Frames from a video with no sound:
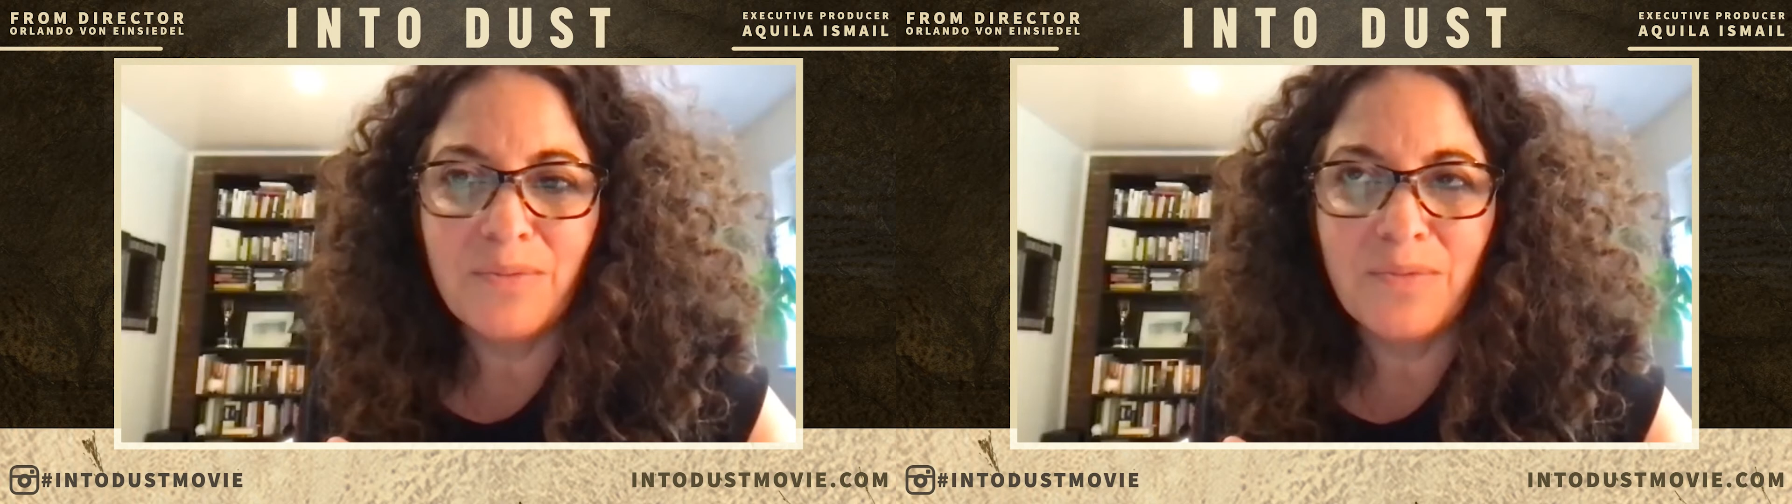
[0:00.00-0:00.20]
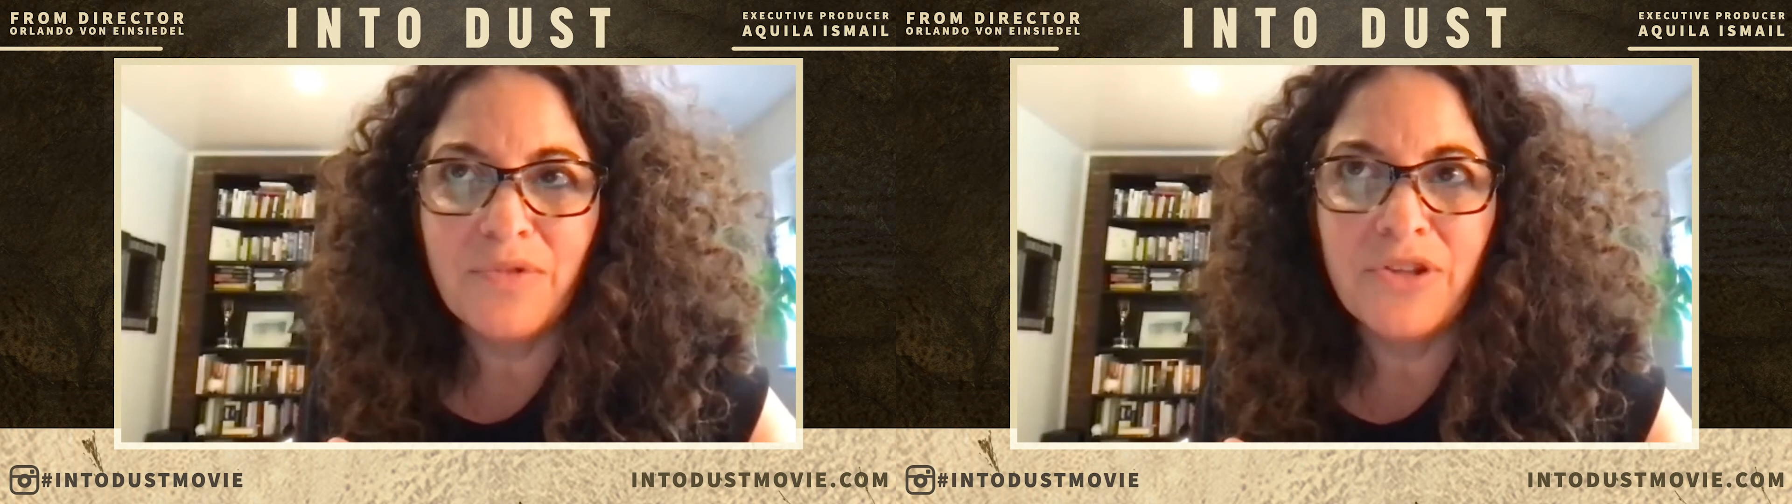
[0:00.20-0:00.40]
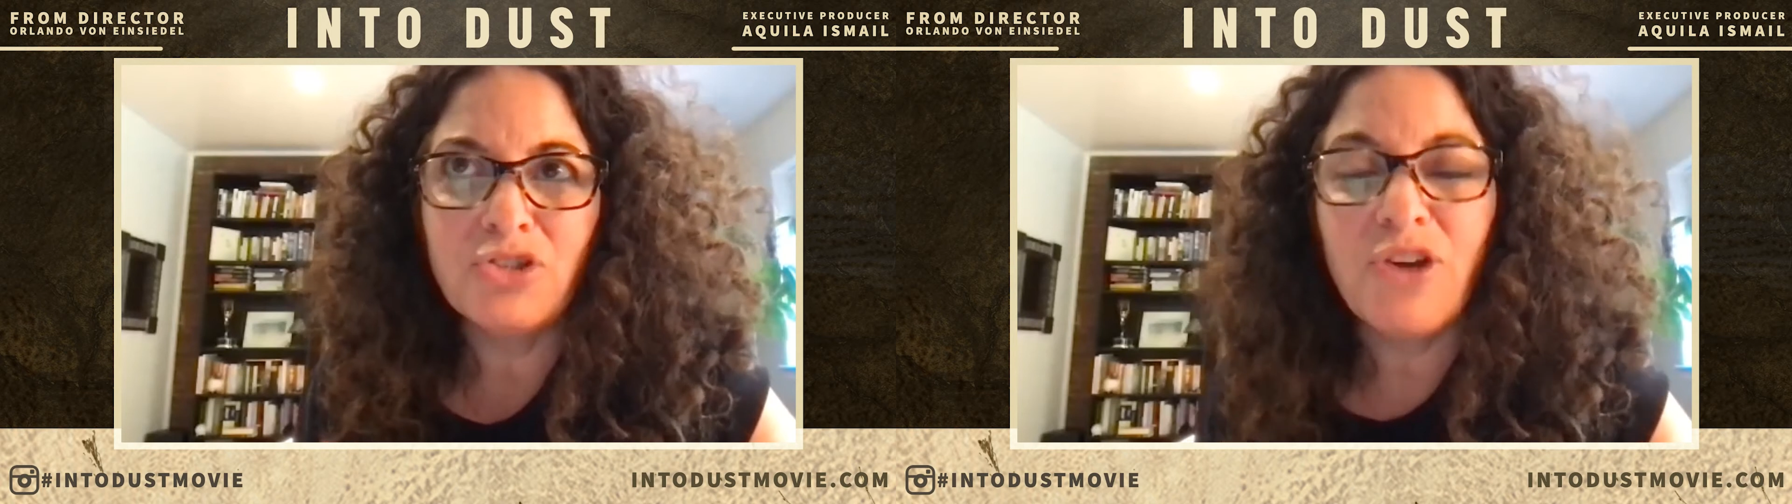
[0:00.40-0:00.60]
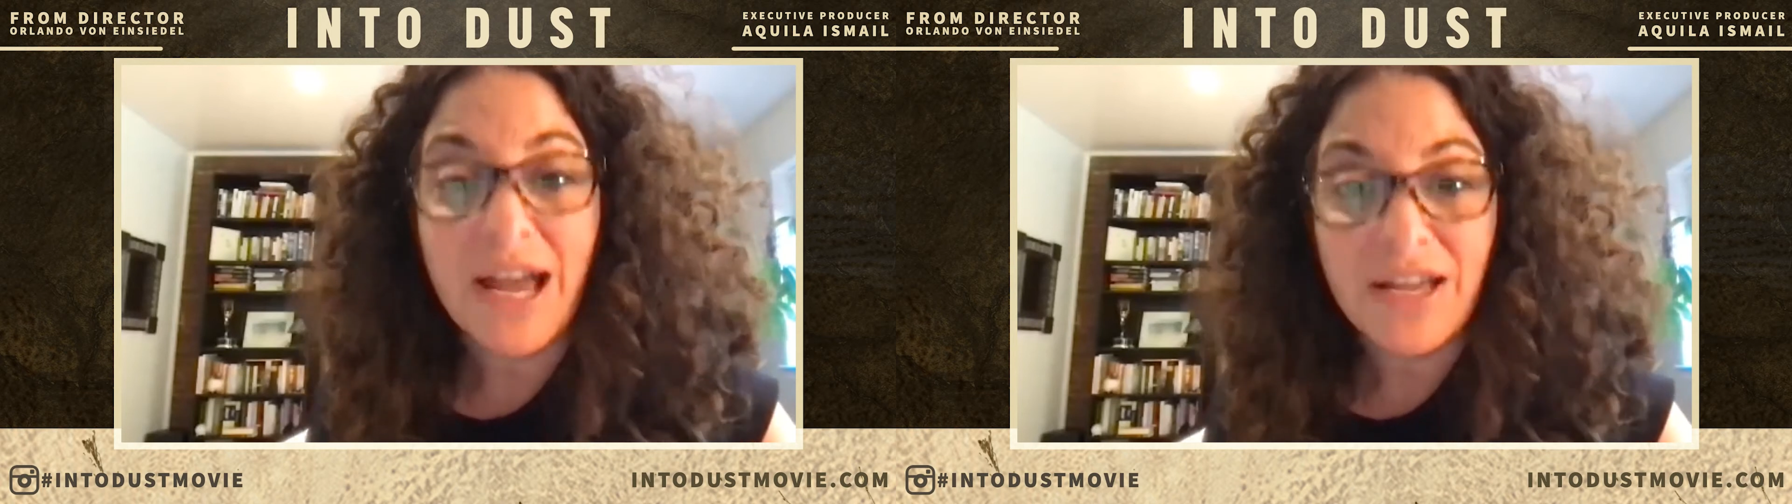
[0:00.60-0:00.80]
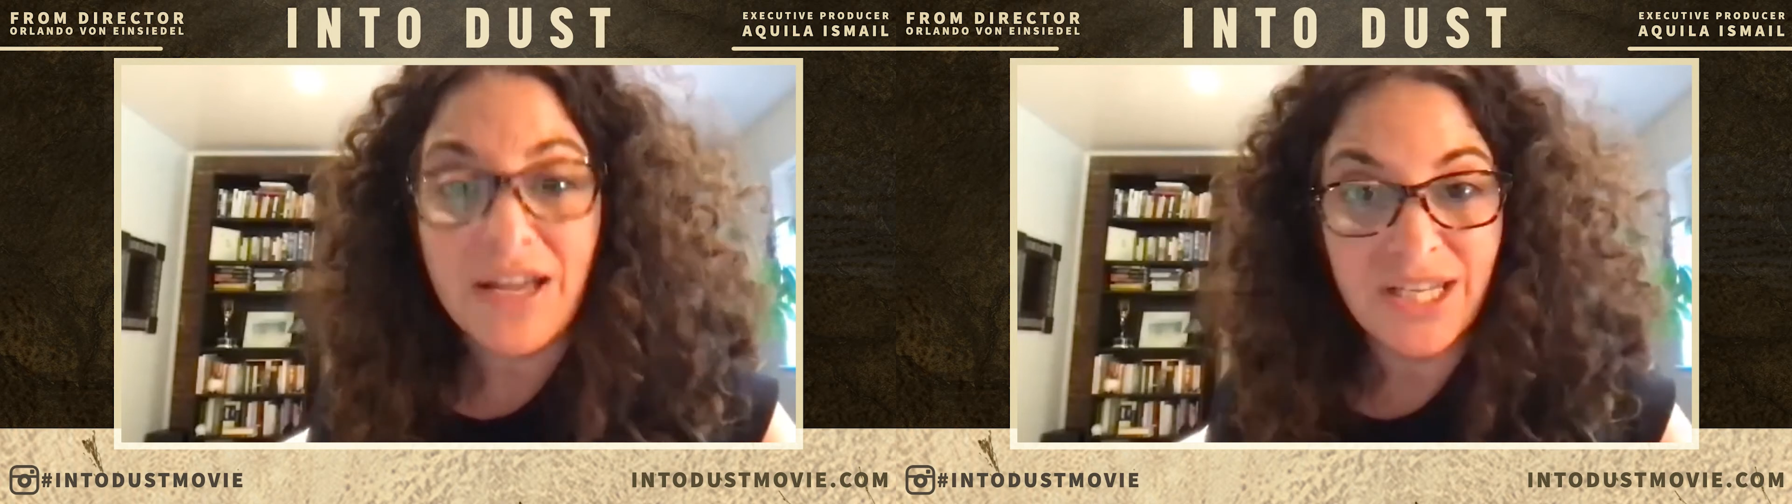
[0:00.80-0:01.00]
the
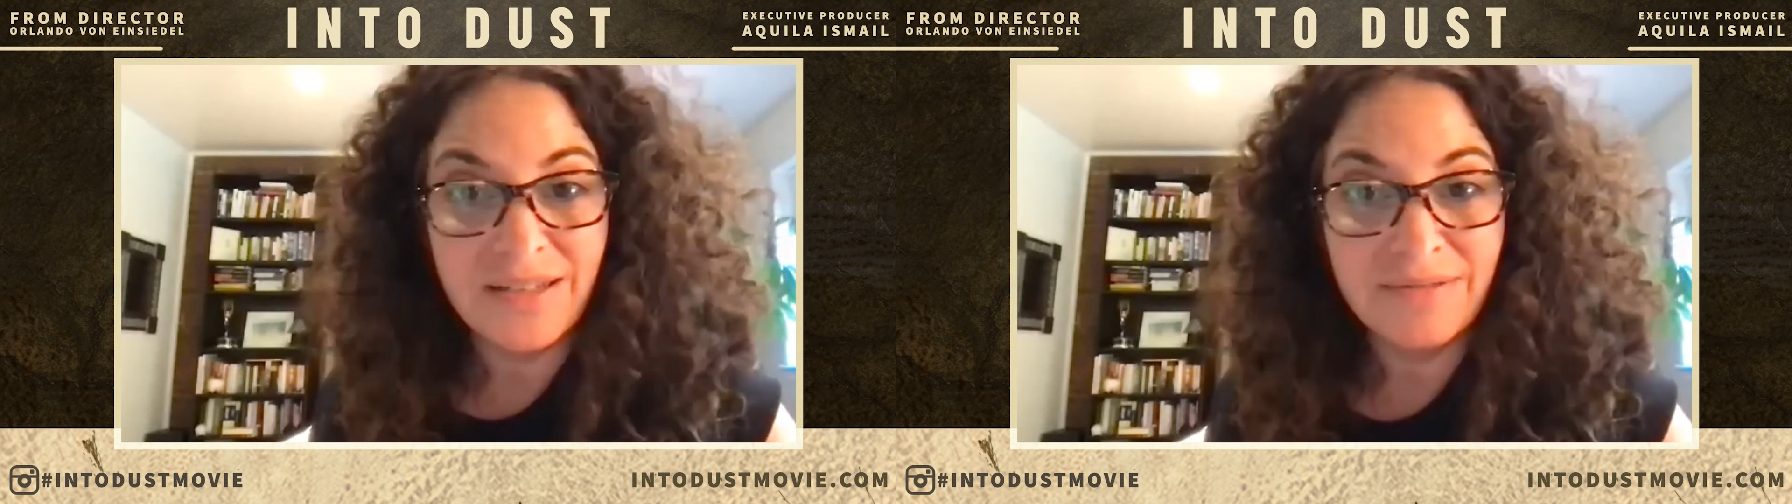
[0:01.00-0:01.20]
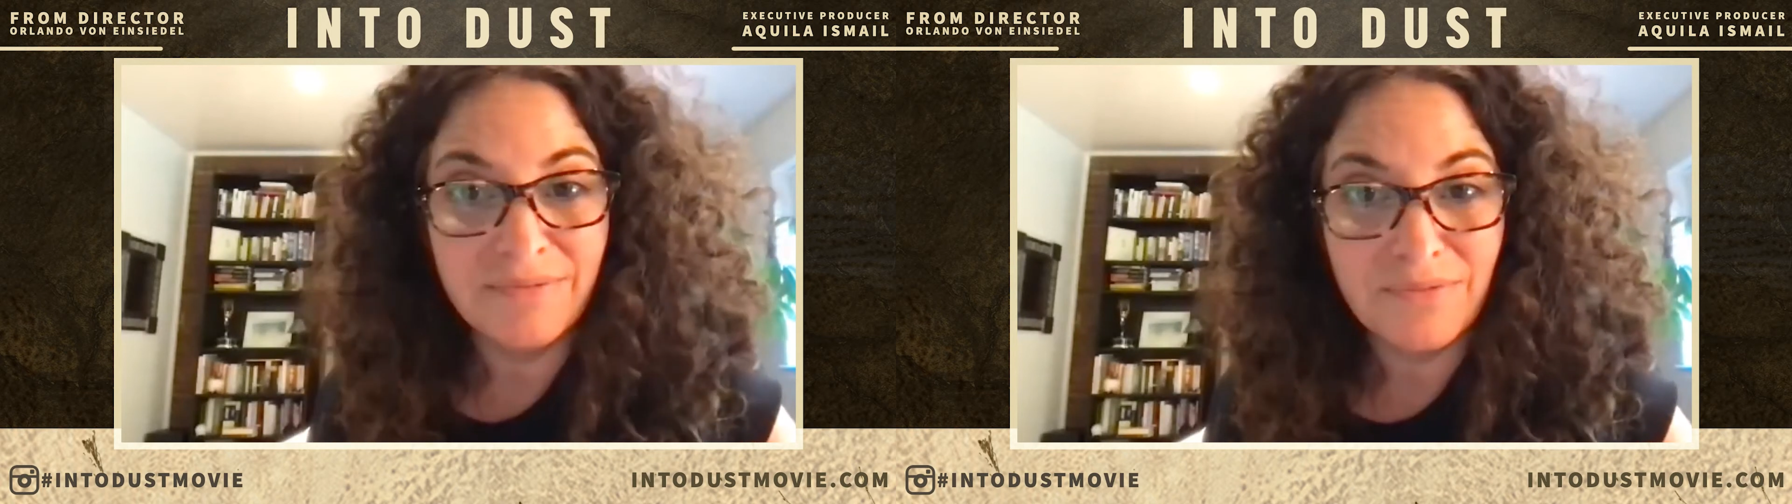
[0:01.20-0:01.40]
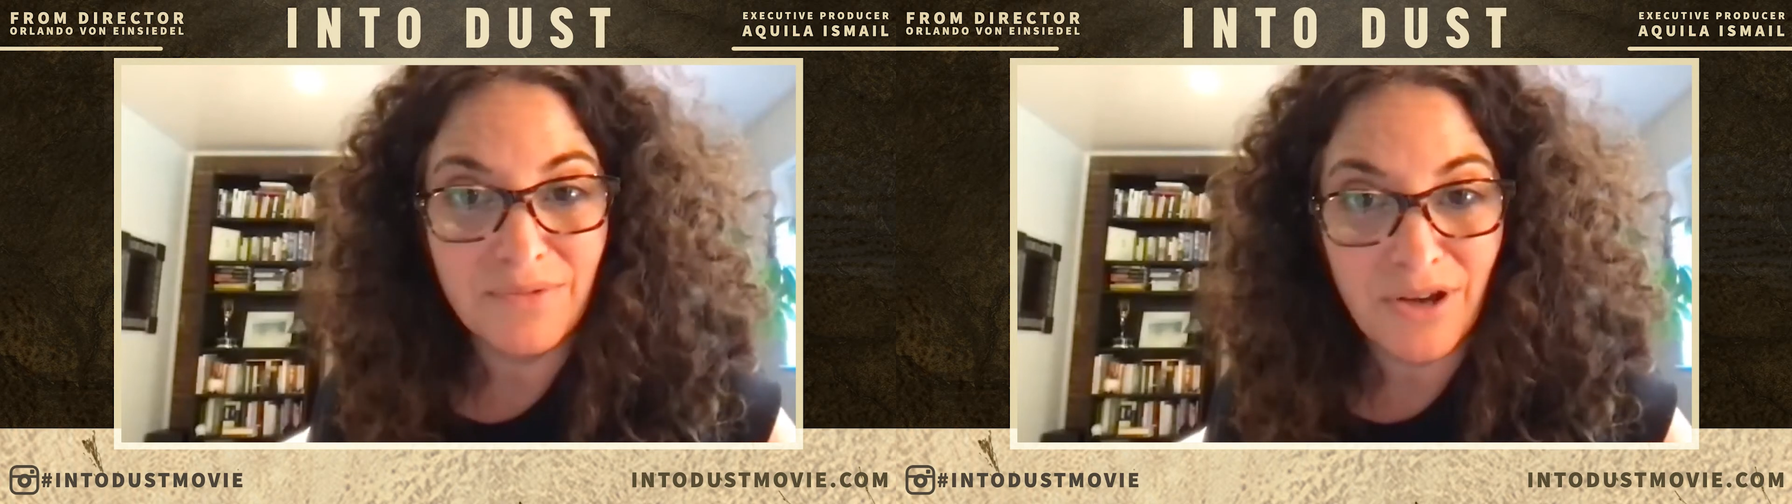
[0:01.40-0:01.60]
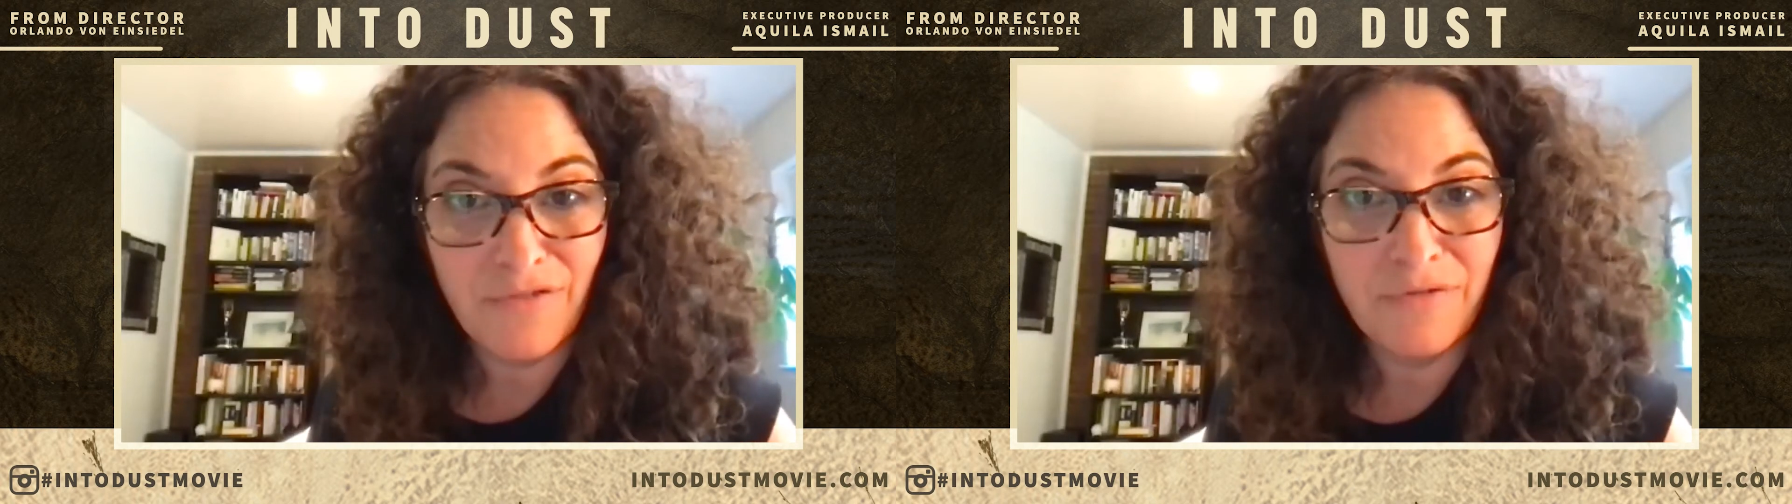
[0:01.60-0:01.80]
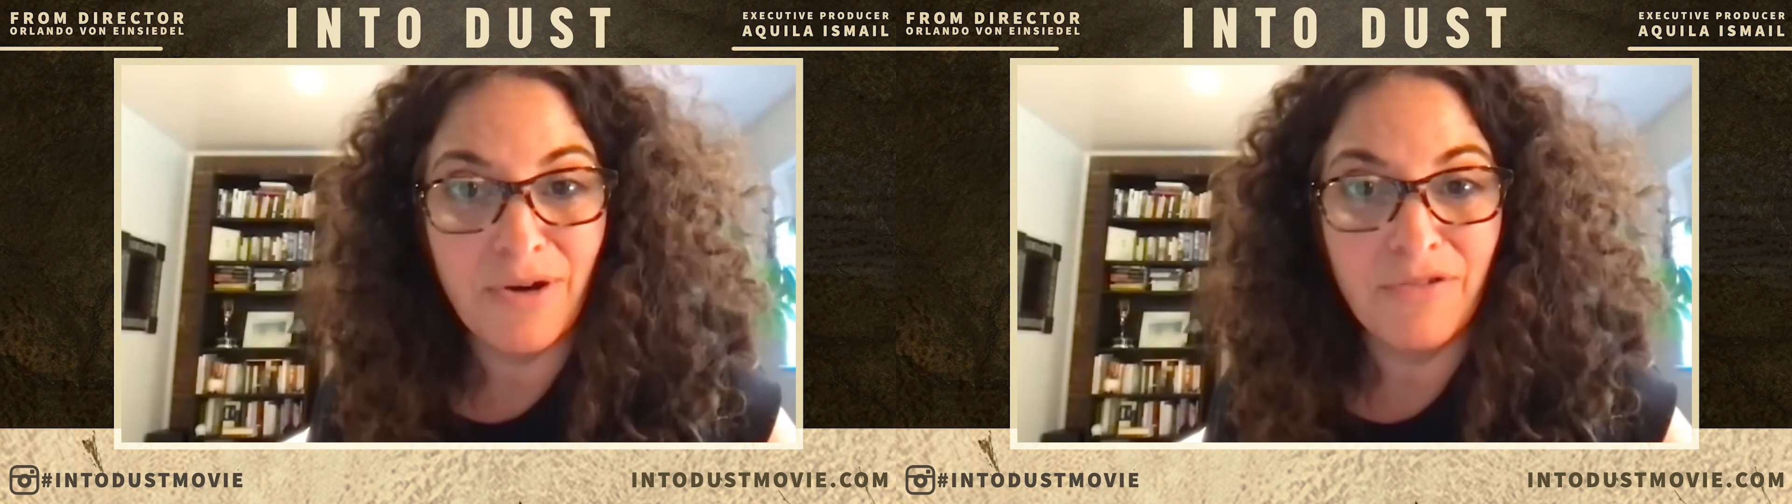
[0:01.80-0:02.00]
tragedy of